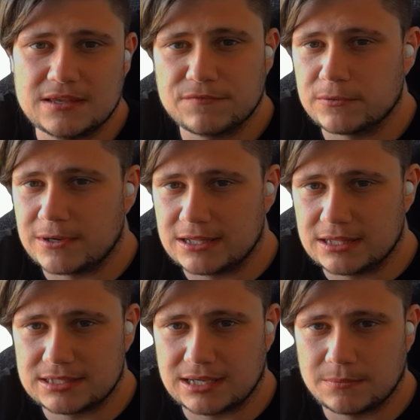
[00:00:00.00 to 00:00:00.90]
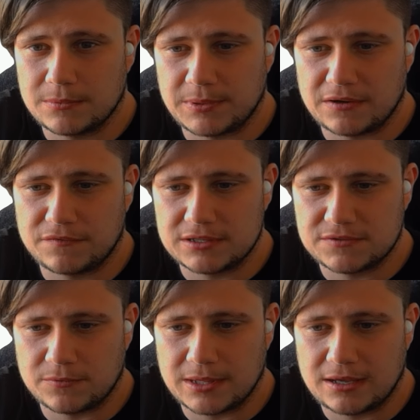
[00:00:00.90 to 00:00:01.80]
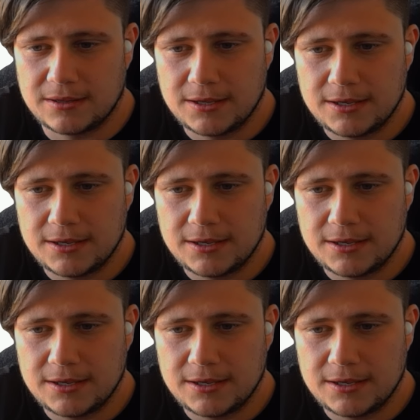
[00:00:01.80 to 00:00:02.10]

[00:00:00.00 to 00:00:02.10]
everyone in the team benefits from that.